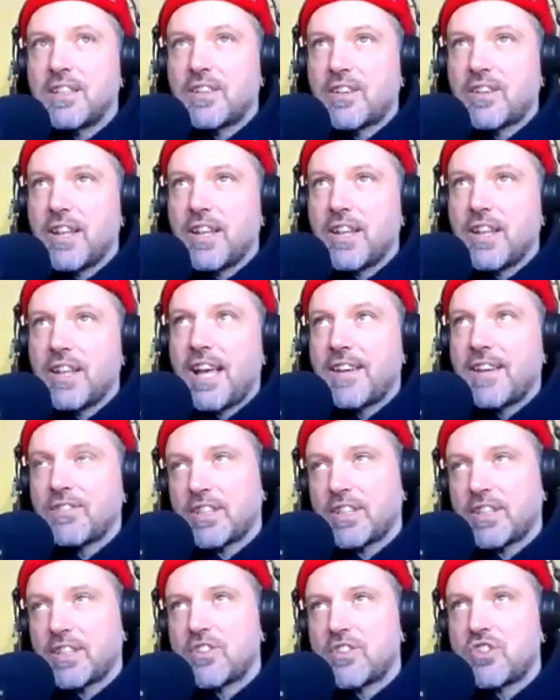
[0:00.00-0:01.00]
in our
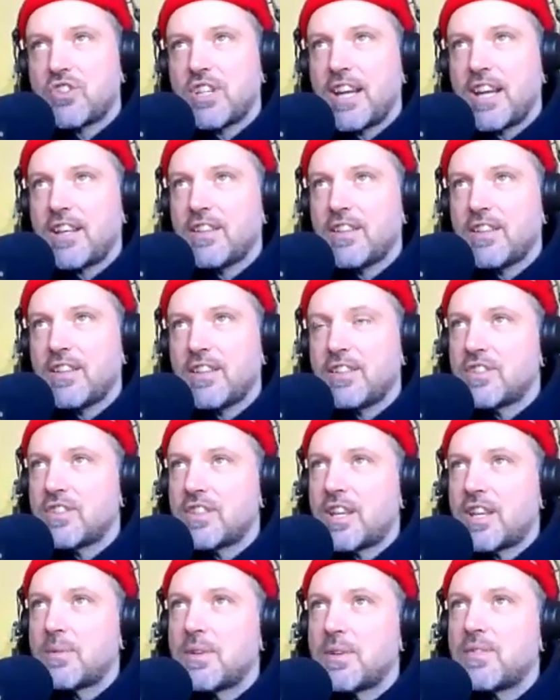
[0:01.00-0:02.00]
lives, like the
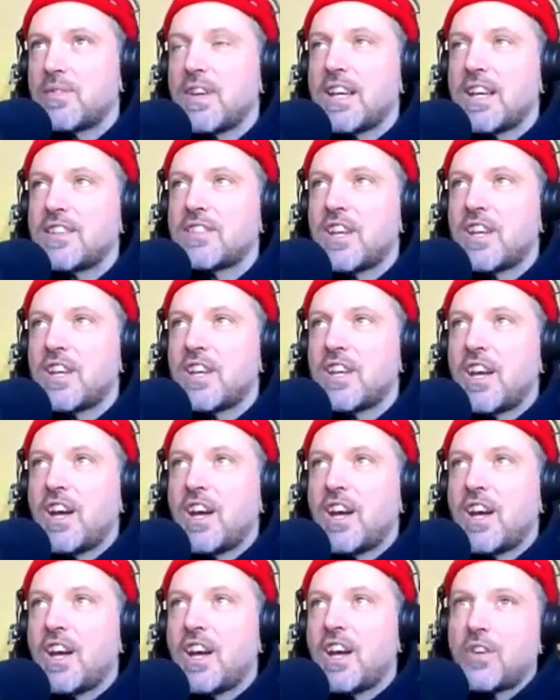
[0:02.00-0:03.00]
challenges that we face?
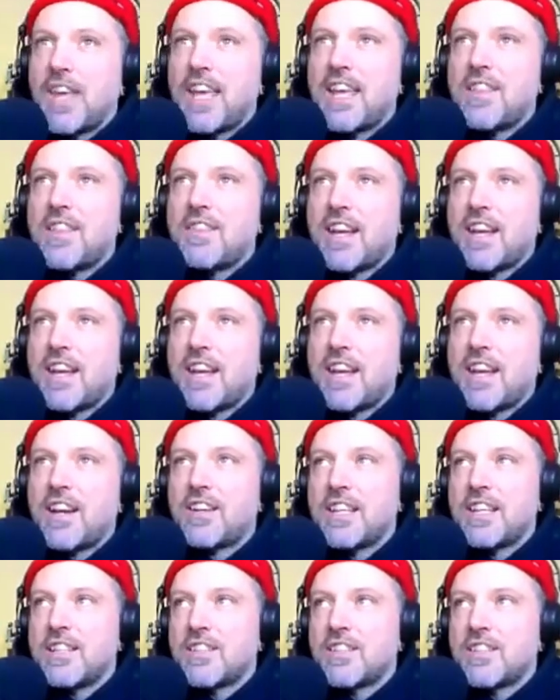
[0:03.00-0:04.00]
Are they
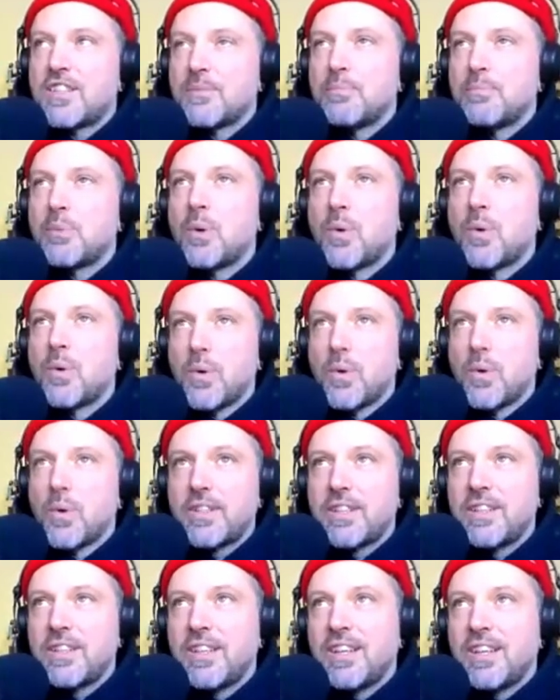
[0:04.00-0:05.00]
there in
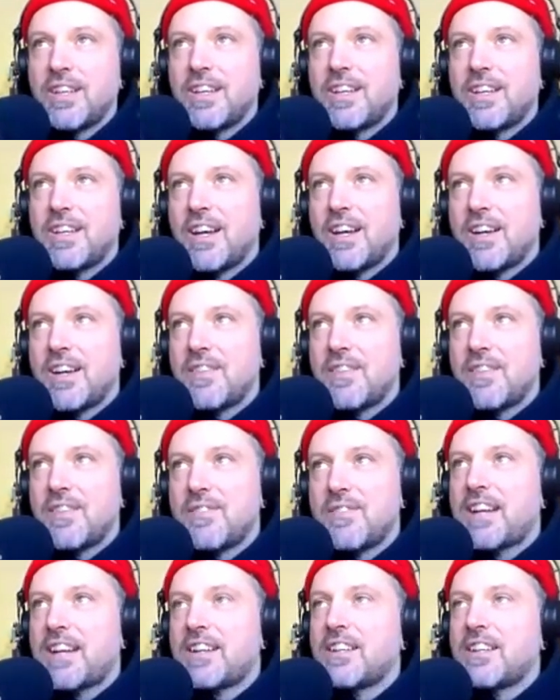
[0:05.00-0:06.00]
support
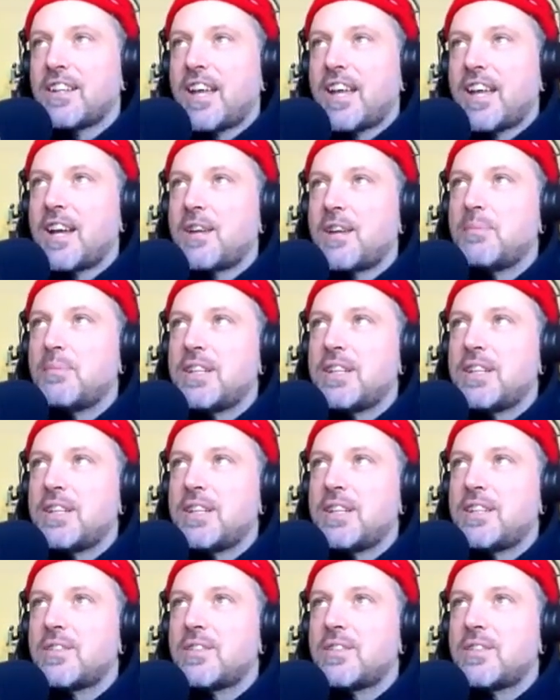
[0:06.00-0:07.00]
of that
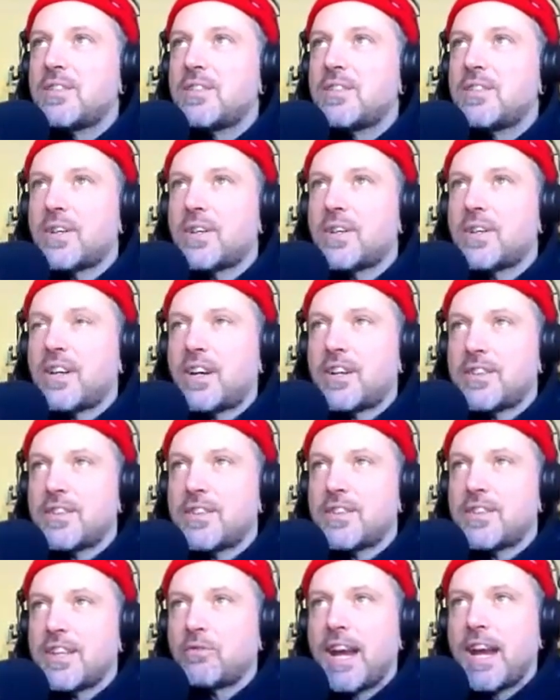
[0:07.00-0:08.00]
alignment, or
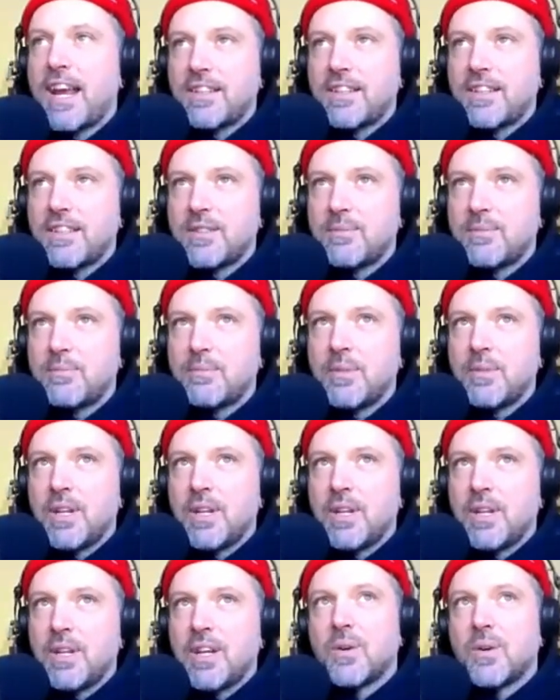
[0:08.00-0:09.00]
are they
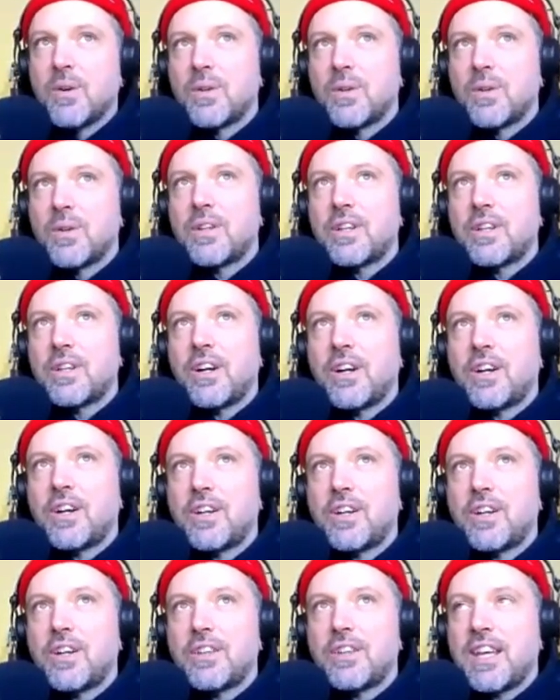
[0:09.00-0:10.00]
random, or
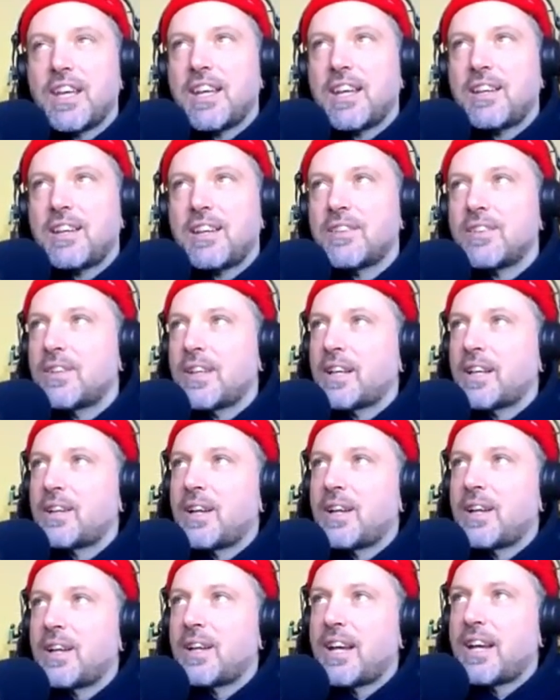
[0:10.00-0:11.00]
are they like,
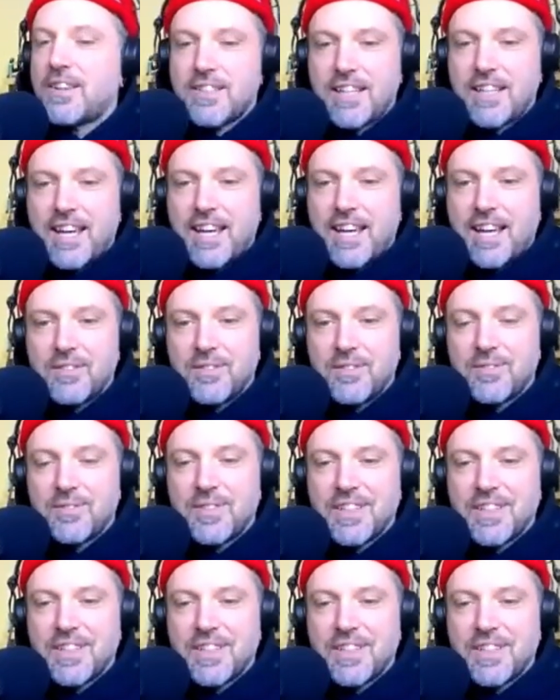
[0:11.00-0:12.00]
how does that
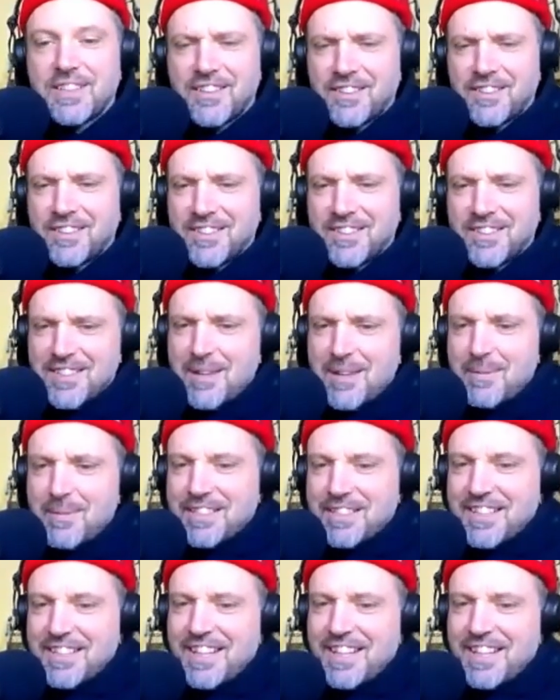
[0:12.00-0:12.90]
fit together? Does that make